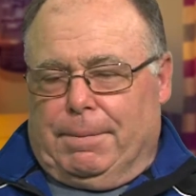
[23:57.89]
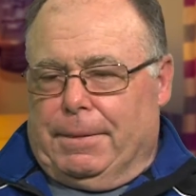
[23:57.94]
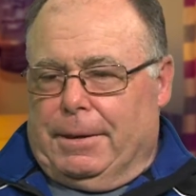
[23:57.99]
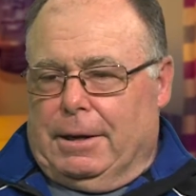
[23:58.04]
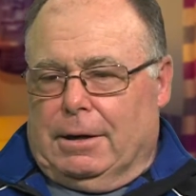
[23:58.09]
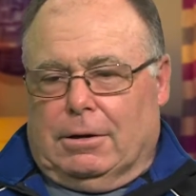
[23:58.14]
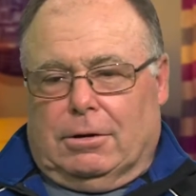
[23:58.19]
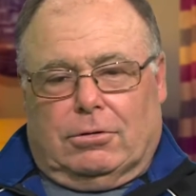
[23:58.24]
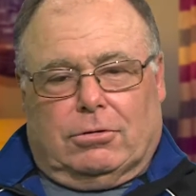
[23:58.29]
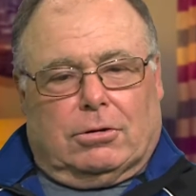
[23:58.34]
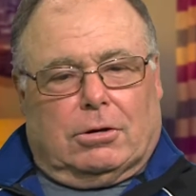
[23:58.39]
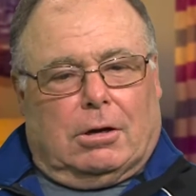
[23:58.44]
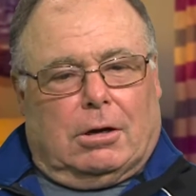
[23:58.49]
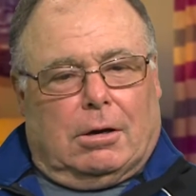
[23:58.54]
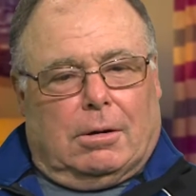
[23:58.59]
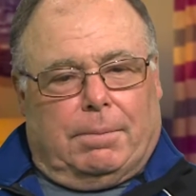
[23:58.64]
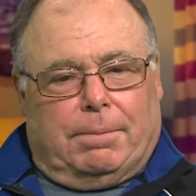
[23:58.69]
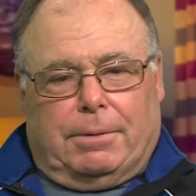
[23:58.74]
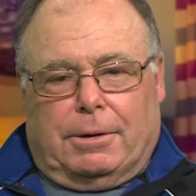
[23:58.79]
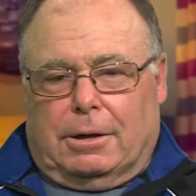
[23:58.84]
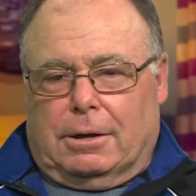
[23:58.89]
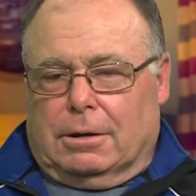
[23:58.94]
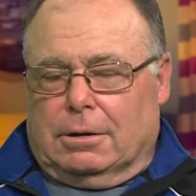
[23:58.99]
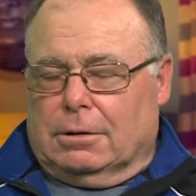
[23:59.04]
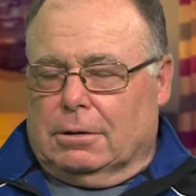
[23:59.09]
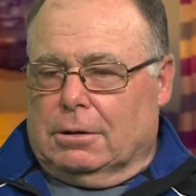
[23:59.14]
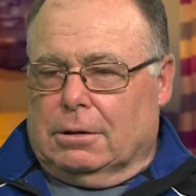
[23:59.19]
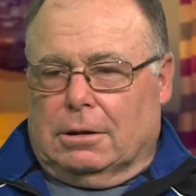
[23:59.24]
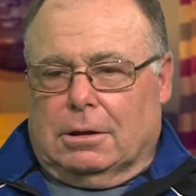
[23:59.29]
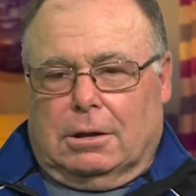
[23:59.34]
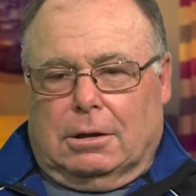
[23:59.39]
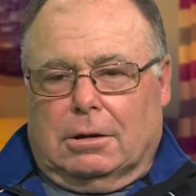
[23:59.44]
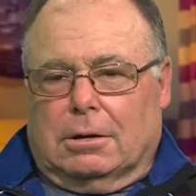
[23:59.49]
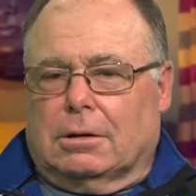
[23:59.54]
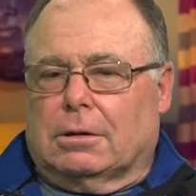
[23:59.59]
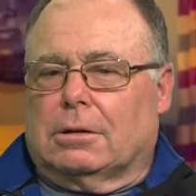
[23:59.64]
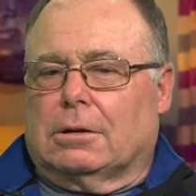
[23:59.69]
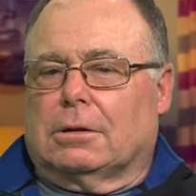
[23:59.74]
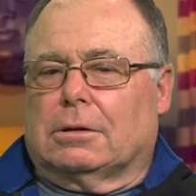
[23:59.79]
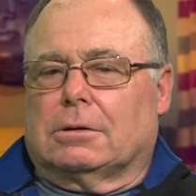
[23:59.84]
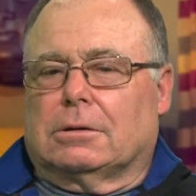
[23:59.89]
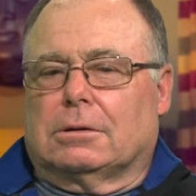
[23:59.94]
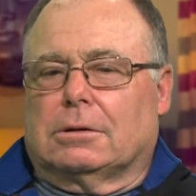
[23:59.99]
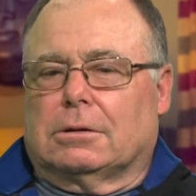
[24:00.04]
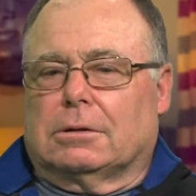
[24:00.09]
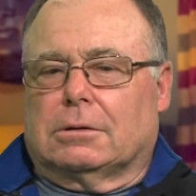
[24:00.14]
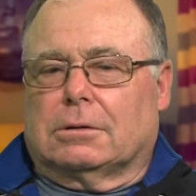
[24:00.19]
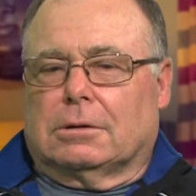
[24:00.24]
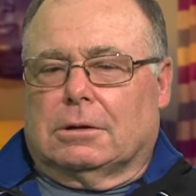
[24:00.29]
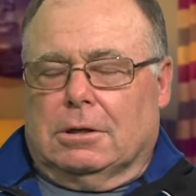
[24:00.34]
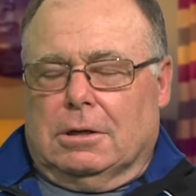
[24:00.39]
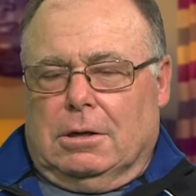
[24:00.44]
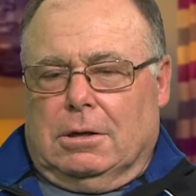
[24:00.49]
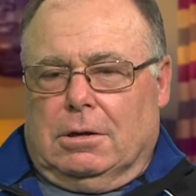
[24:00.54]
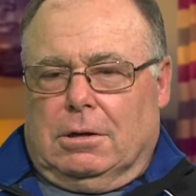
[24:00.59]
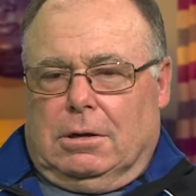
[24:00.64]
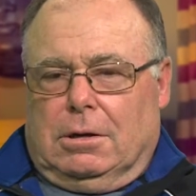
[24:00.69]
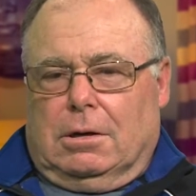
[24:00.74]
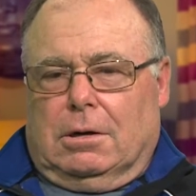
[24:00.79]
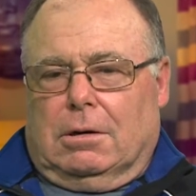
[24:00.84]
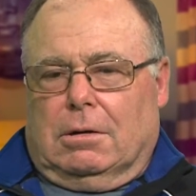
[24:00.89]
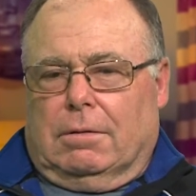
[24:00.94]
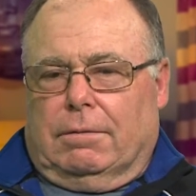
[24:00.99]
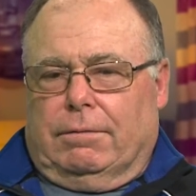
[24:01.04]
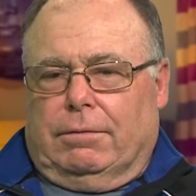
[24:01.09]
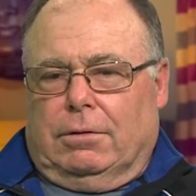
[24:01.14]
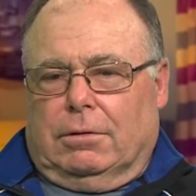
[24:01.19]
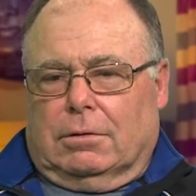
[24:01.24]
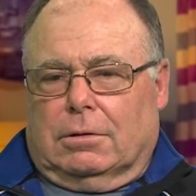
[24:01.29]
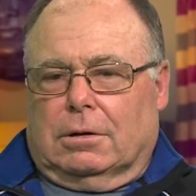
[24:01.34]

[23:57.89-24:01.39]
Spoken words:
and it's all part of the deal. And if you